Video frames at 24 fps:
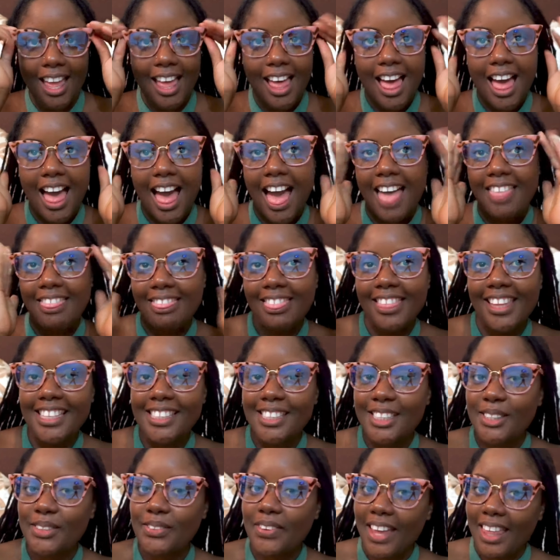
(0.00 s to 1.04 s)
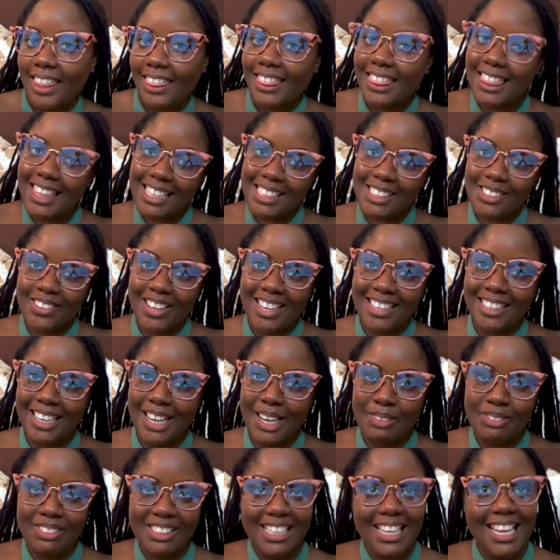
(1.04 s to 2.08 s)
and this is where this one
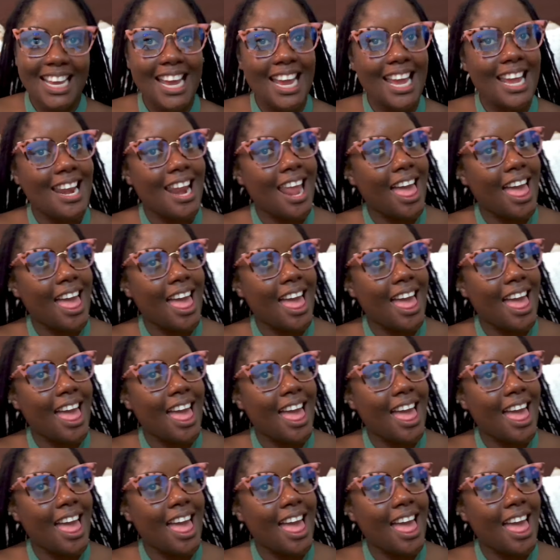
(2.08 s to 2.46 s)
comes in.